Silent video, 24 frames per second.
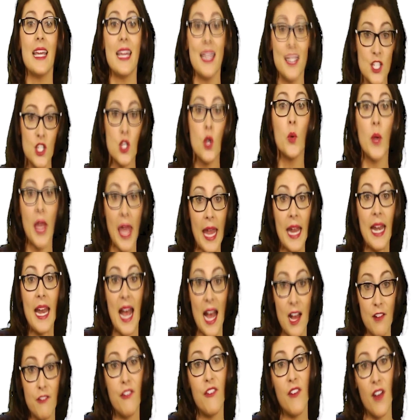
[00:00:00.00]
it's okay to
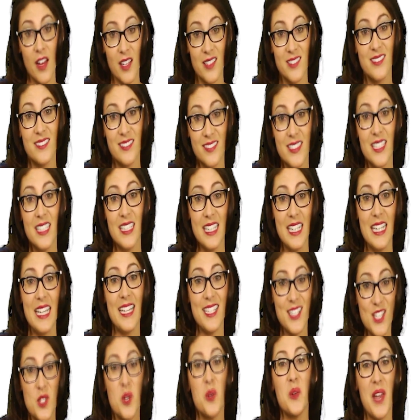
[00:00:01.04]
have fun.
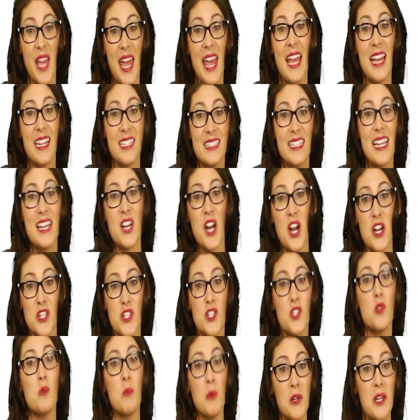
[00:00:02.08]
It's okay to let our
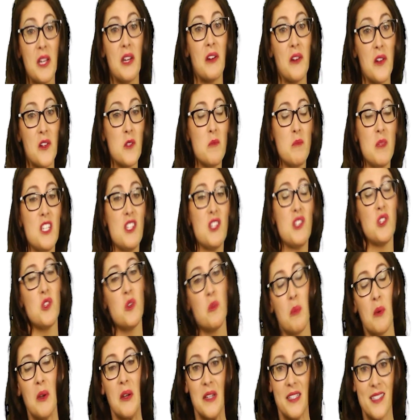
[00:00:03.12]
superheroes be
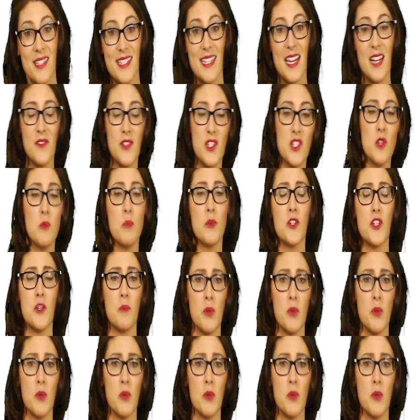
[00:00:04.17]
super instead of super